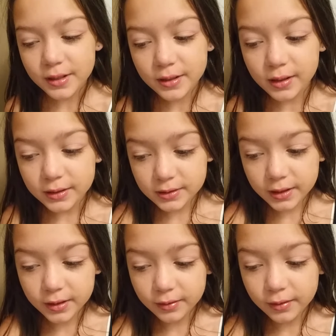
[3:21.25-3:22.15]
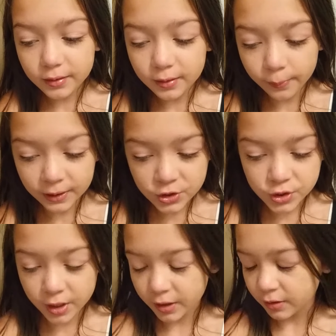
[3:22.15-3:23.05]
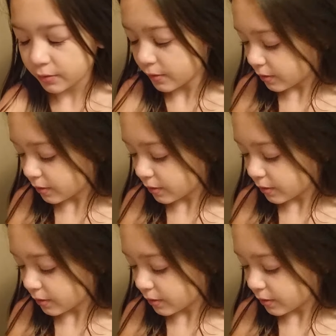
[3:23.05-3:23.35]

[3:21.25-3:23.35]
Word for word: think that's like the best shade